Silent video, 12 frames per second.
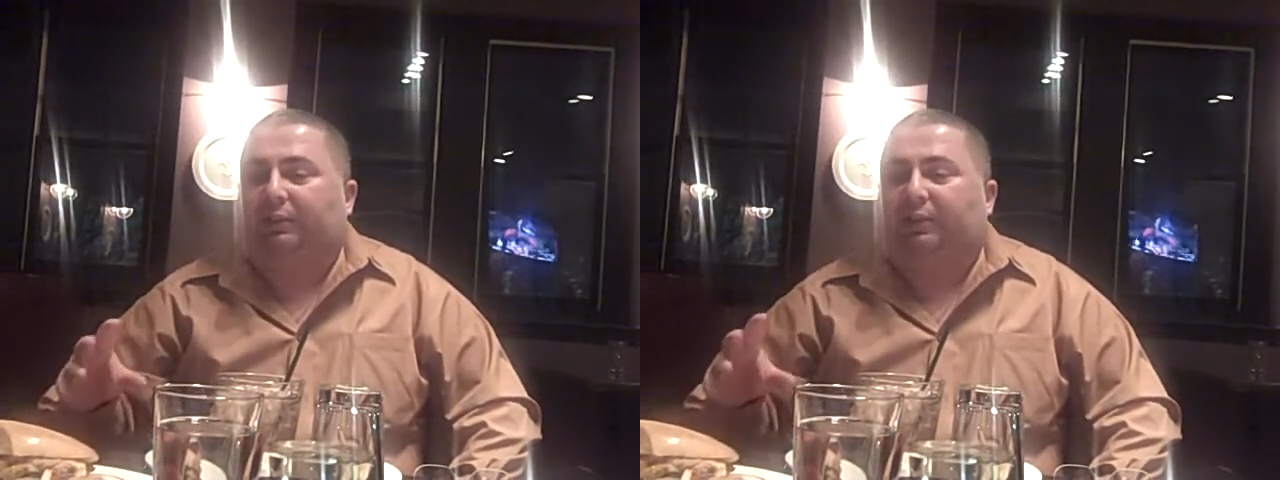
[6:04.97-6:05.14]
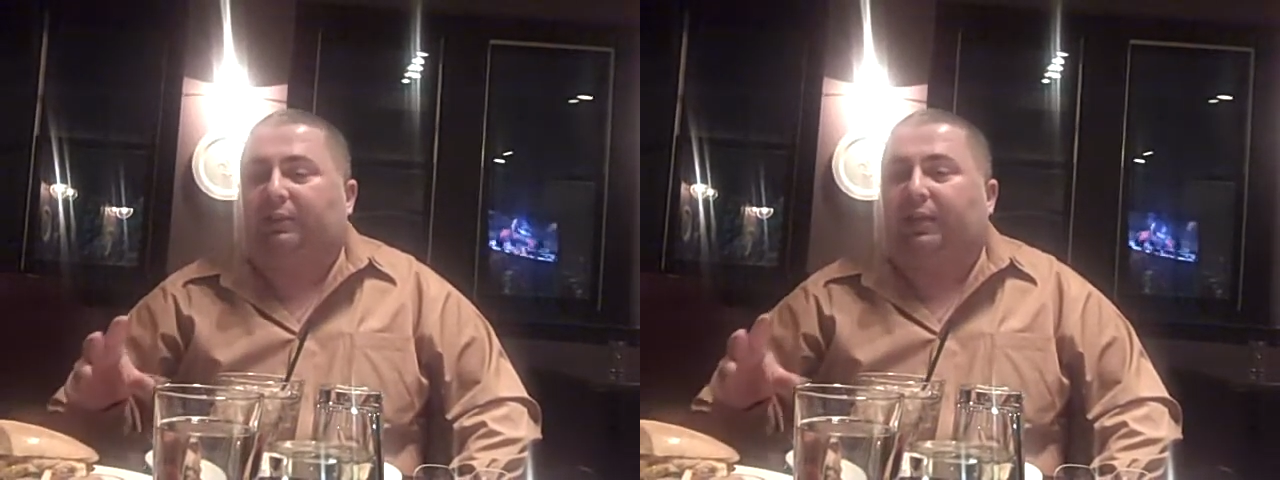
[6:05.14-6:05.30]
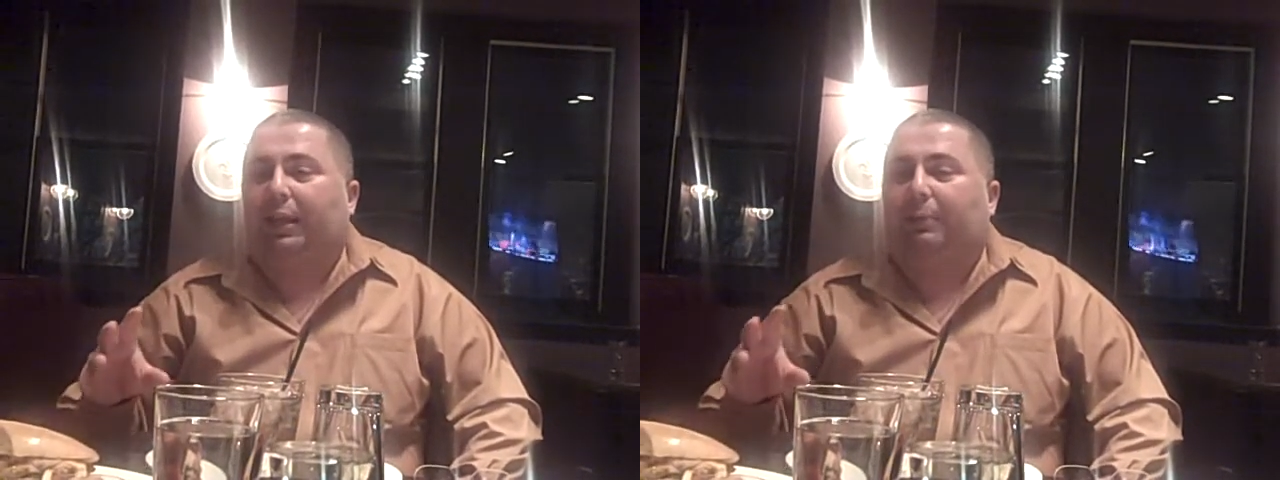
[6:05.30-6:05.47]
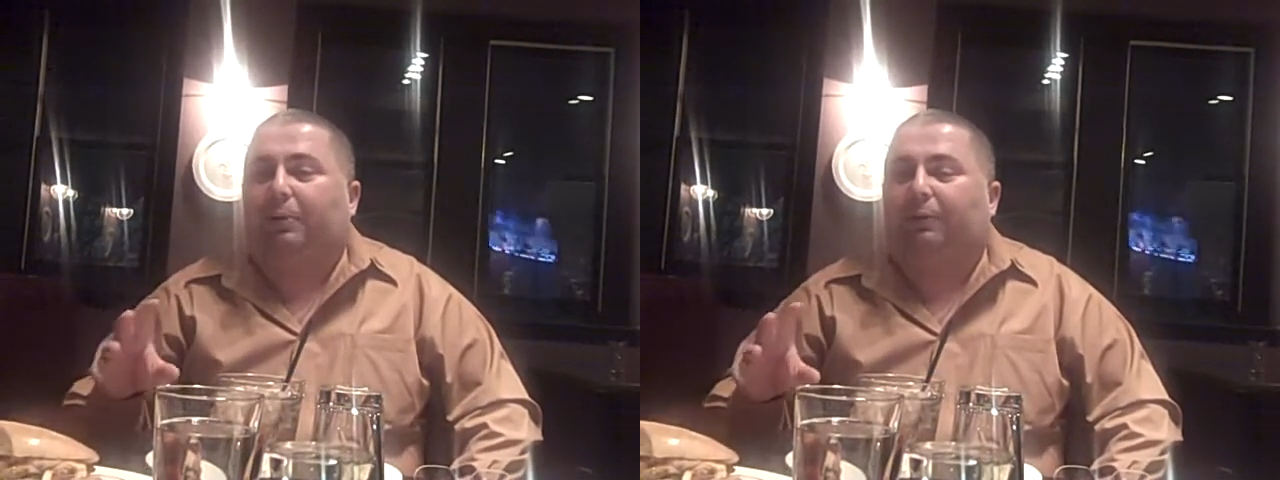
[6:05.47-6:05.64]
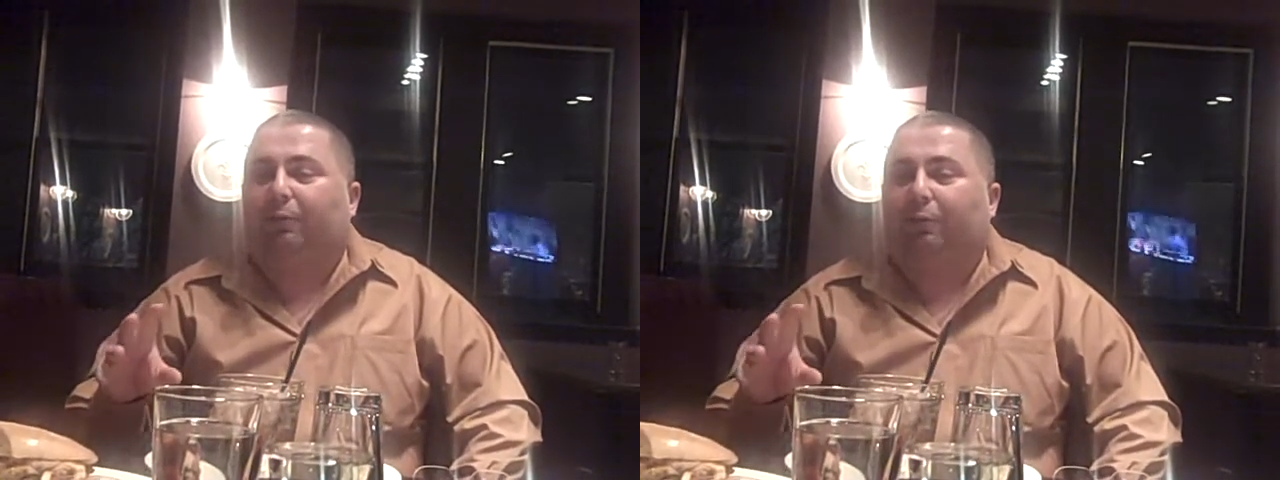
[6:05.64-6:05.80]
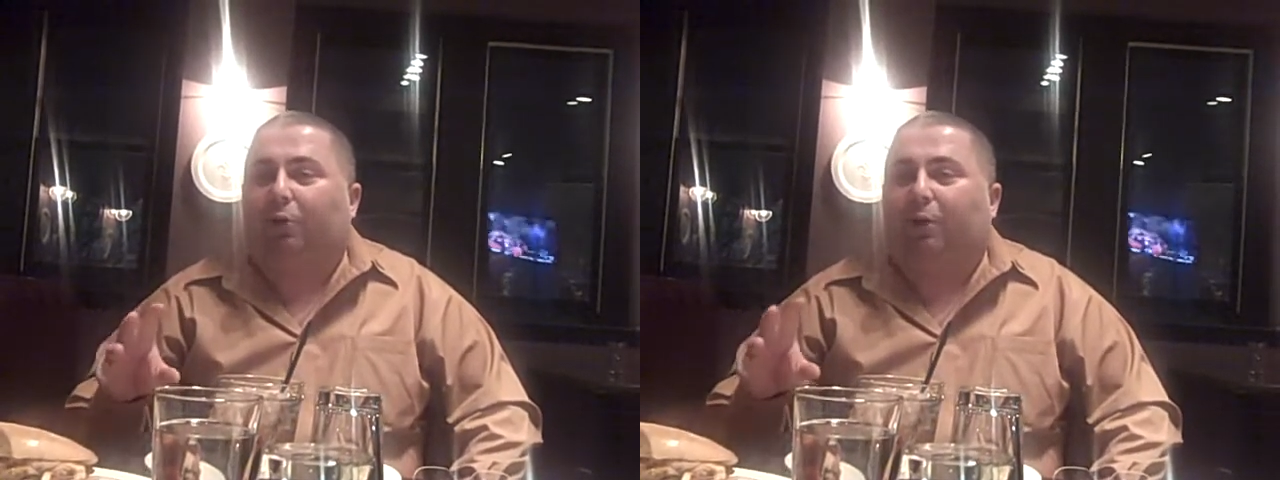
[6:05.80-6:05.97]
was the day
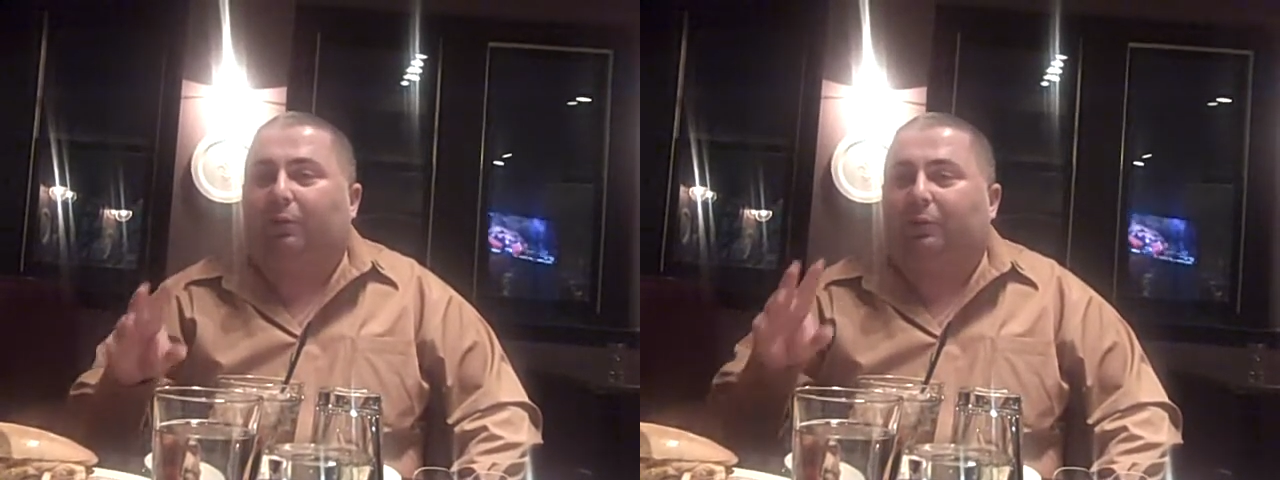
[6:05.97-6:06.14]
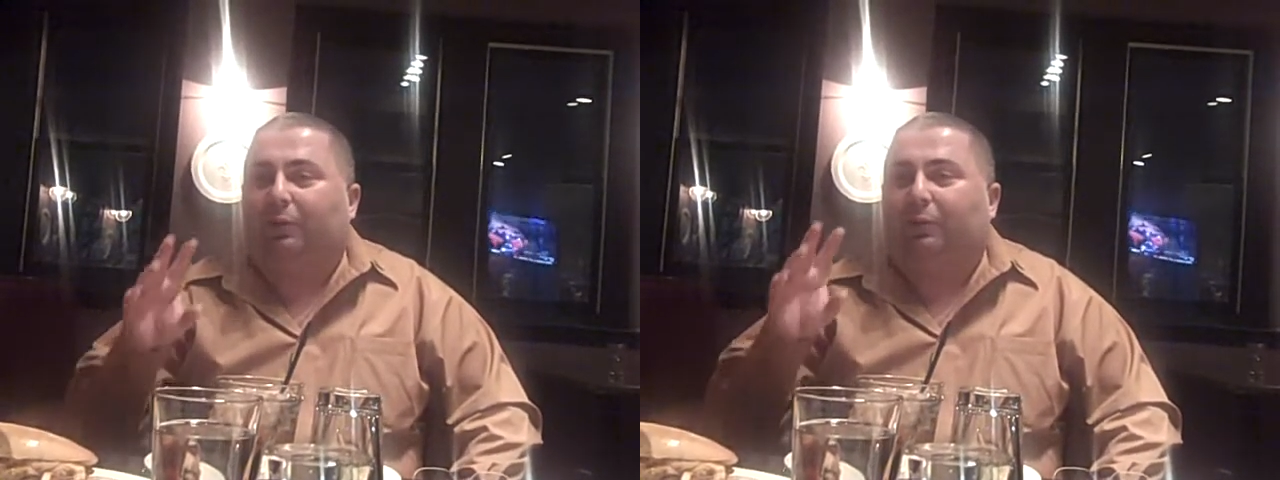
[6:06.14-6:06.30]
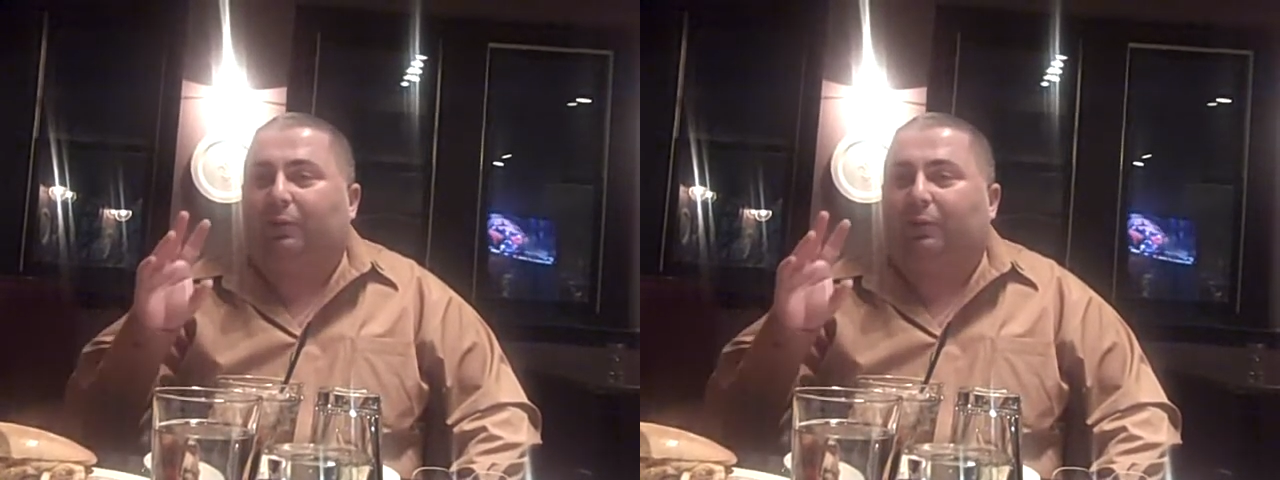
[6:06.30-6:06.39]
before.